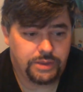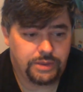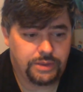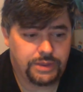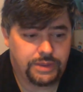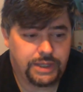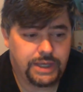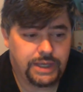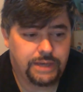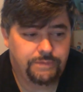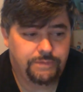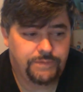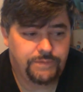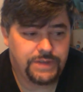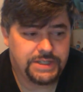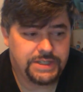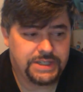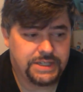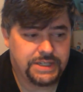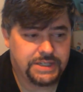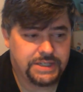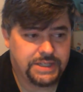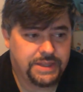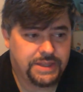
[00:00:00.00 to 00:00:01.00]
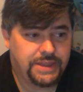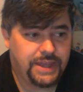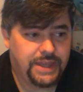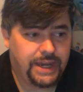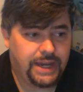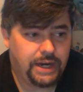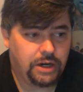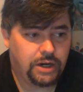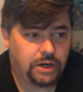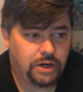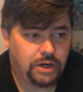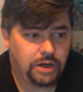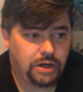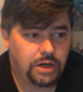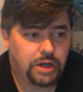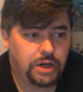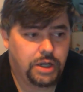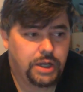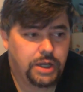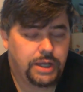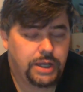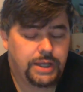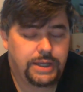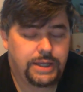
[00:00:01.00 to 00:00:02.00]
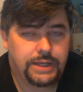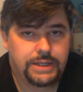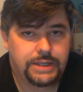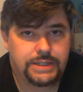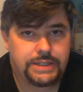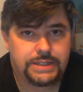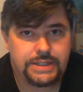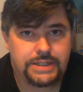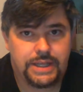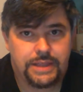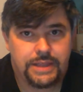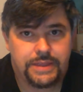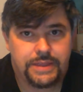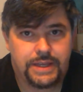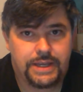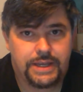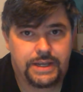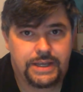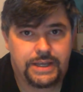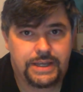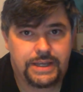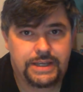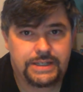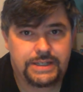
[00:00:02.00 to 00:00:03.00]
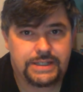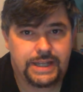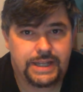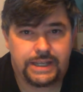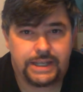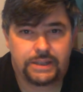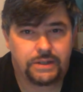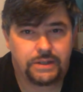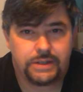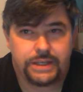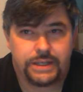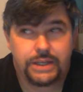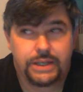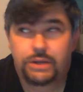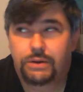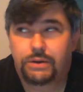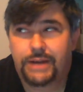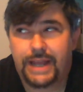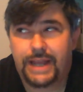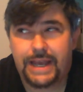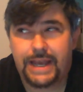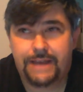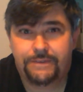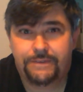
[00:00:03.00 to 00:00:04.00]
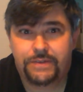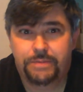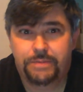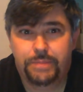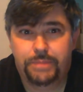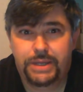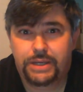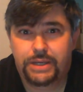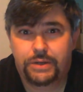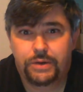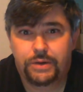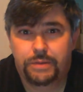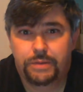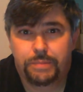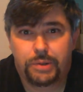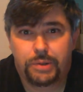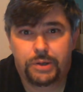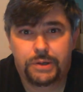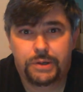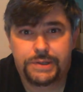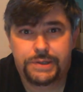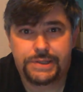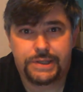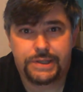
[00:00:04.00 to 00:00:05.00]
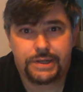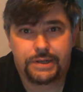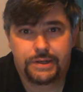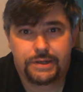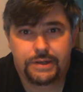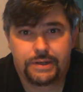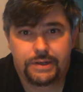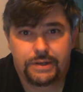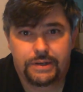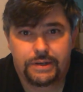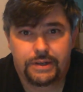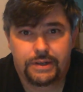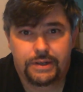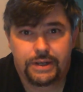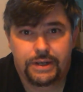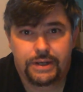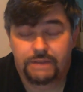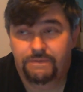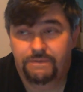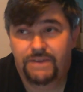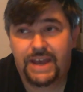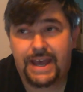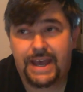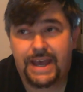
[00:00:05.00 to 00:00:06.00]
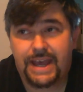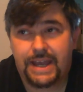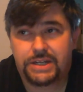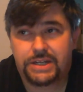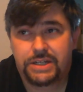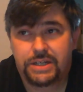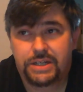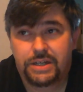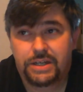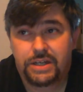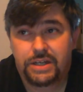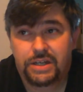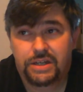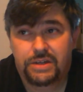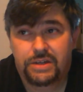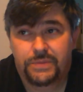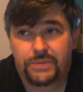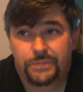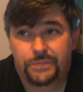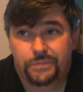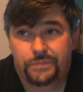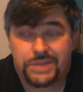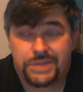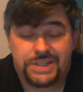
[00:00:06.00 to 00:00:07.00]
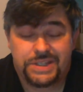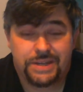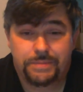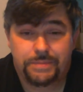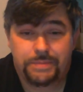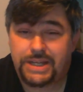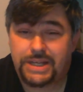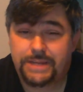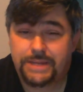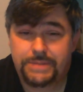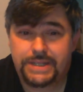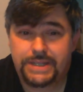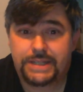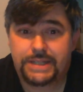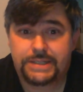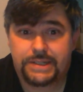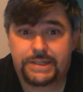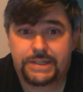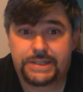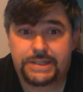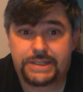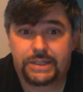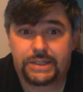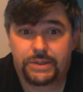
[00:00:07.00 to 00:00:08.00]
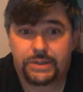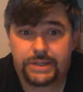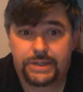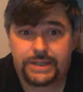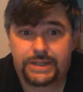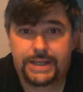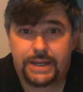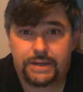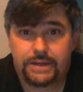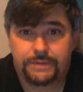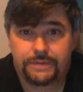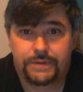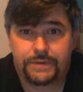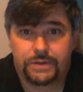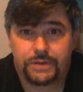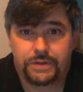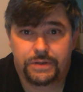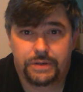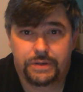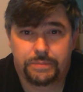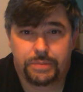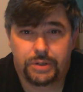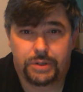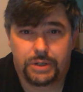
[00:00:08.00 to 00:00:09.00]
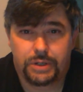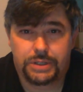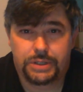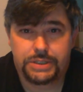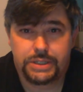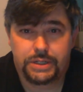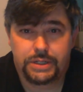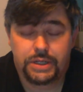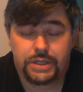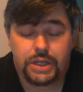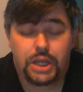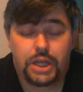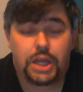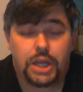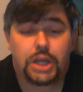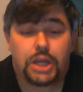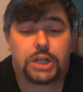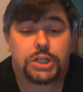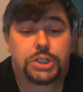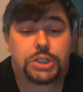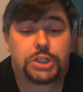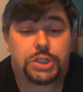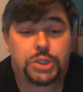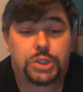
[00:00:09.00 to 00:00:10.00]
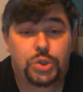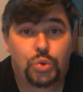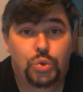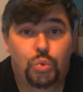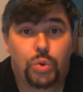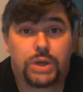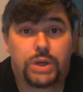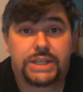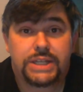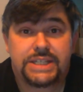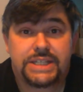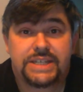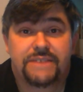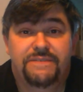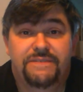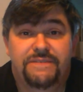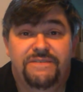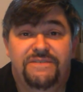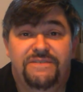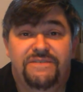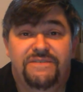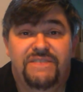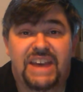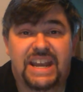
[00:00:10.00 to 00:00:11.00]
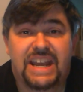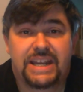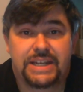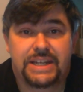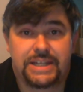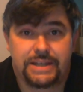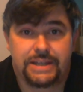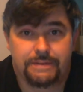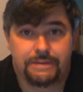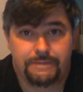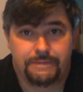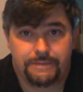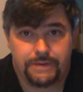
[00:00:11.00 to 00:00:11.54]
emphasis there is that he's like, look, you don't have to be a good person. In fact, sometimes that's going to slow you down if you're a good person. Do what's effective.